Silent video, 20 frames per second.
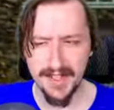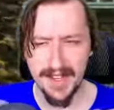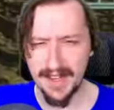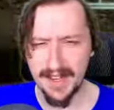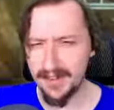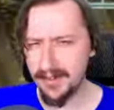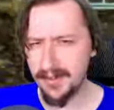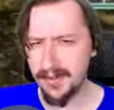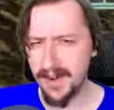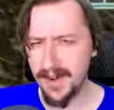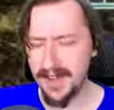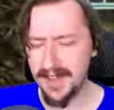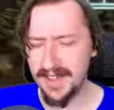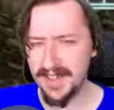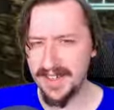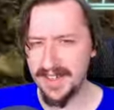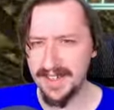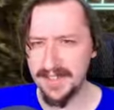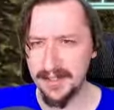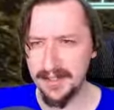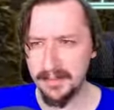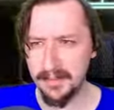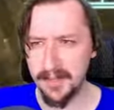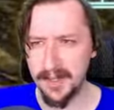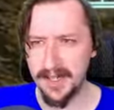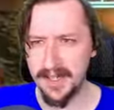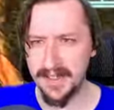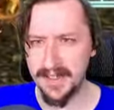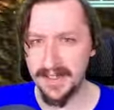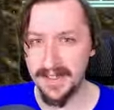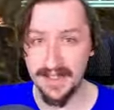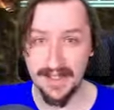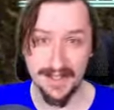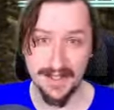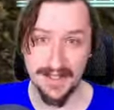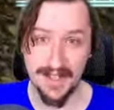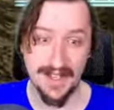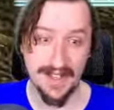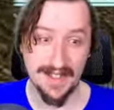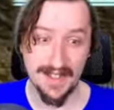I don't know why that is, but it
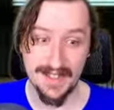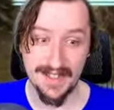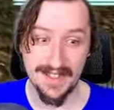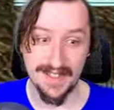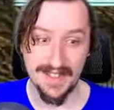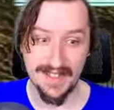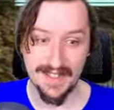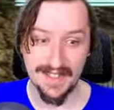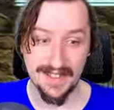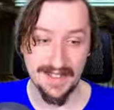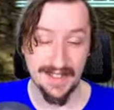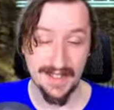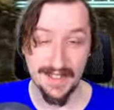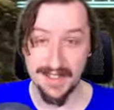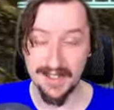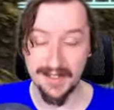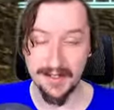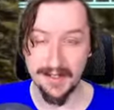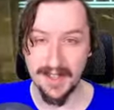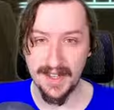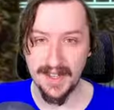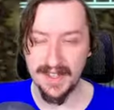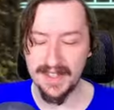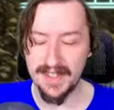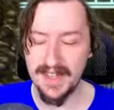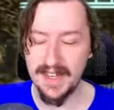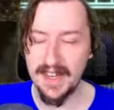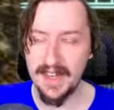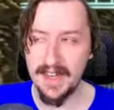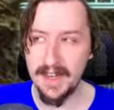is kind of nice that it does do that.